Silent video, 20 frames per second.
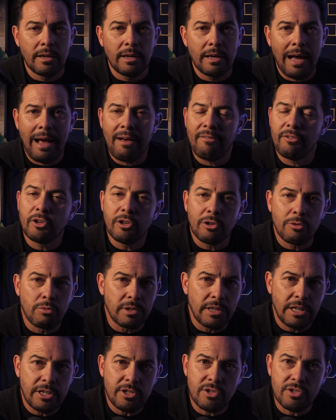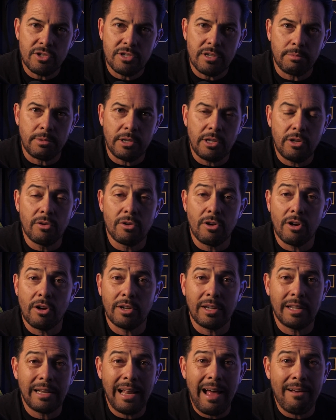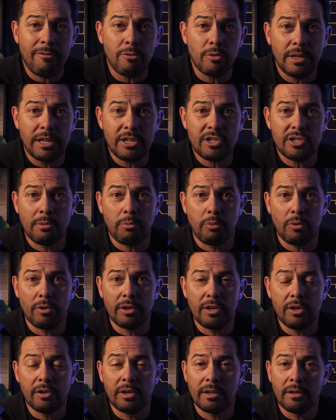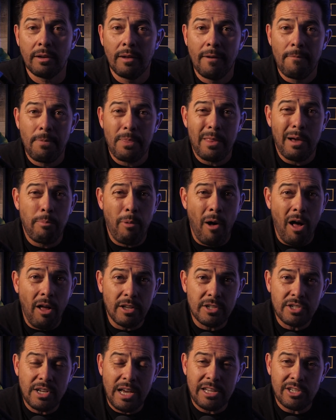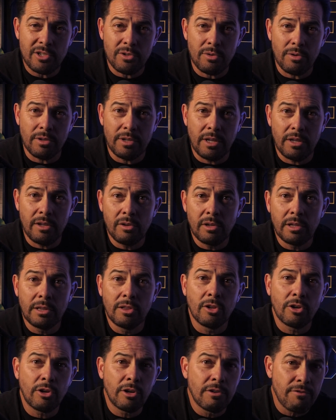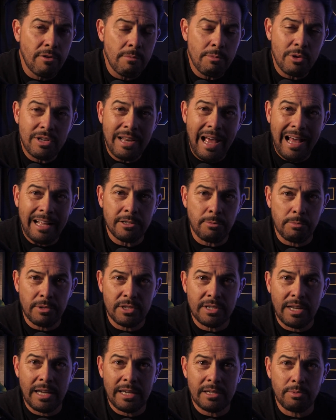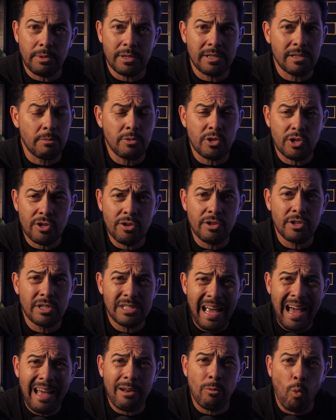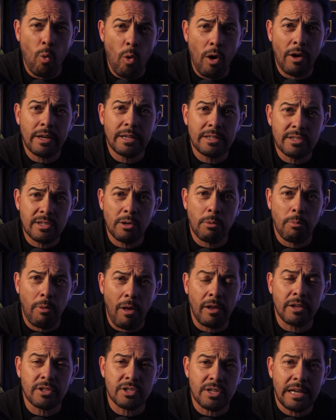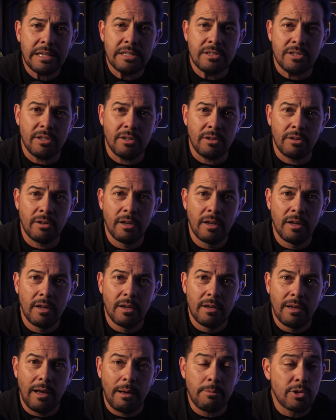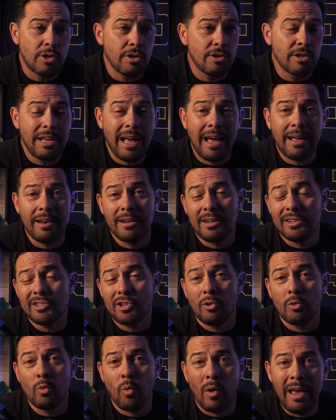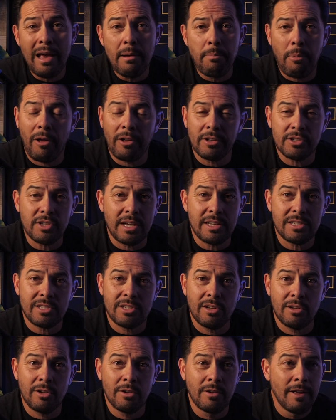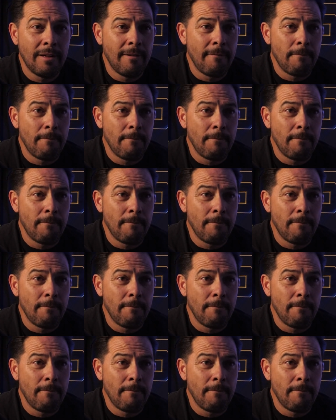have a good relationship, that you and her can have a relationship where you can apologize to her, that you can learn from your dad's mistakes, because I'm sure your dad wanted to apologize to you. I'm sure your dad in his own way apologized to you